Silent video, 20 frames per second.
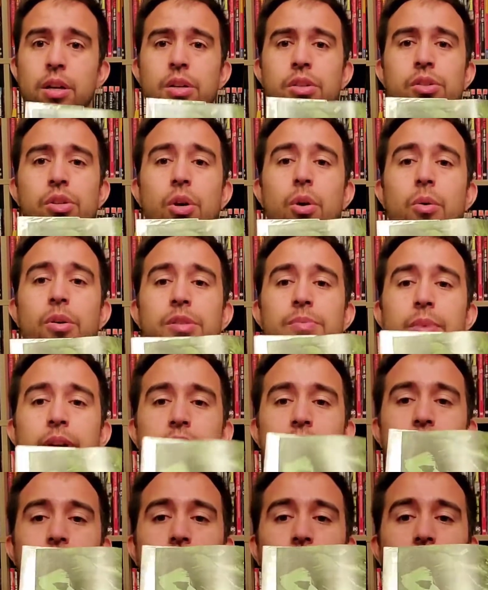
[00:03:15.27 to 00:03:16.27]
So always
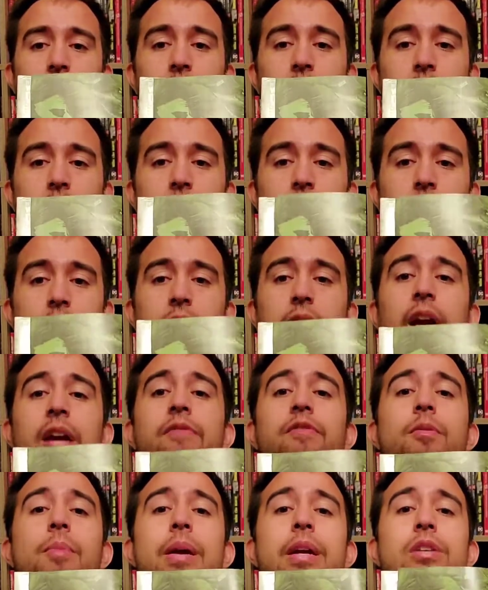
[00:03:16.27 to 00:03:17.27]
make sure, and that
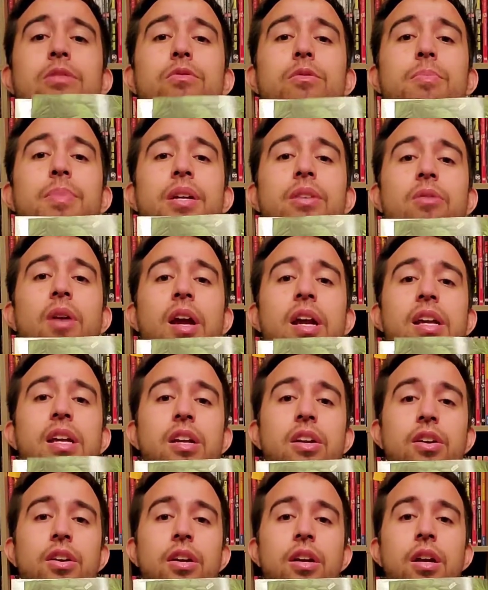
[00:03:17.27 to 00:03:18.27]
information would be right
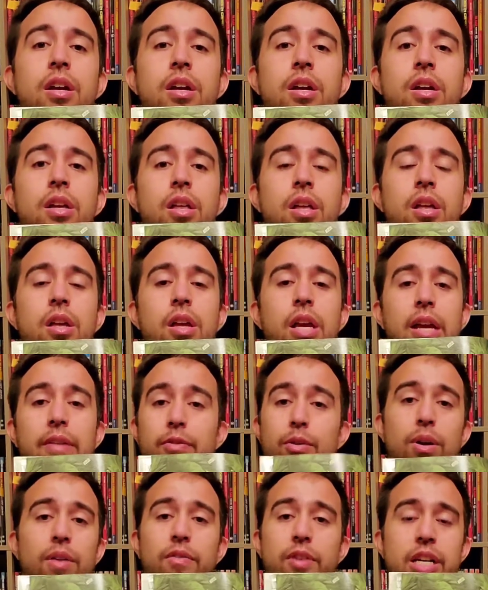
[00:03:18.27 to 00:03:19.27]
here if
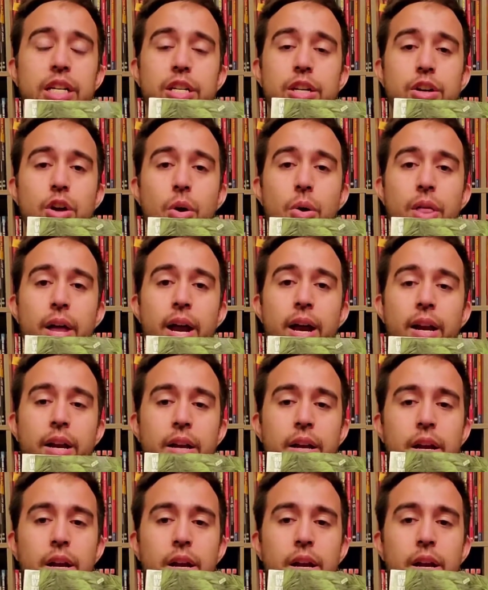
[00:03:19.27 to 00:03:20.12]
you ever need to know that.